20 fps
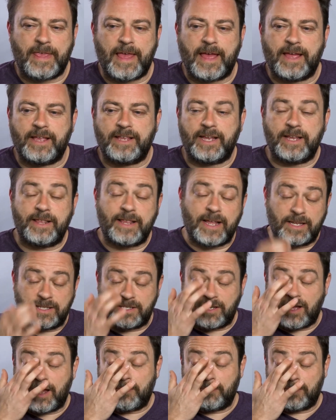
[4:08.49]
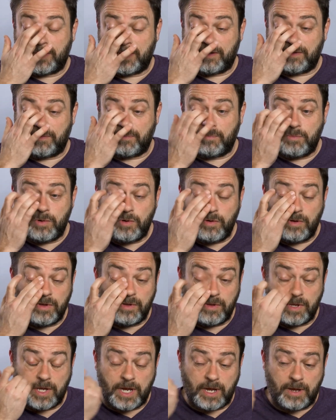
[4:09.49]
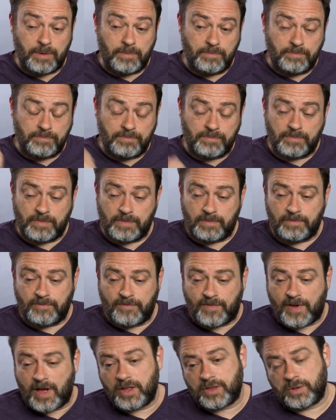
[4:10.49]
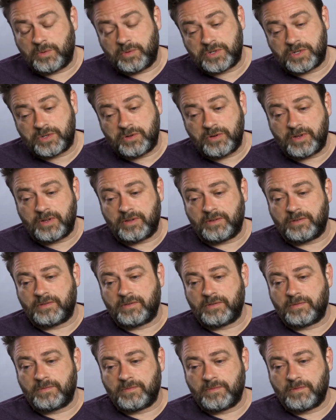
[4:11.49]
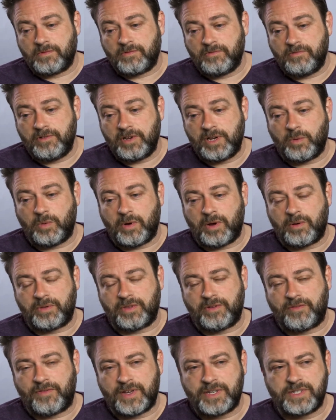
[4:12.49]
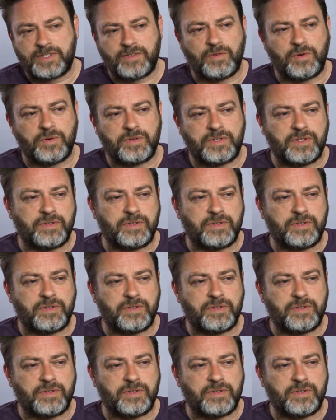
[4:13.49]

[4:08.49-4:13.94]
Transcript: And in that time, the the um, father was doing really well in the festivals.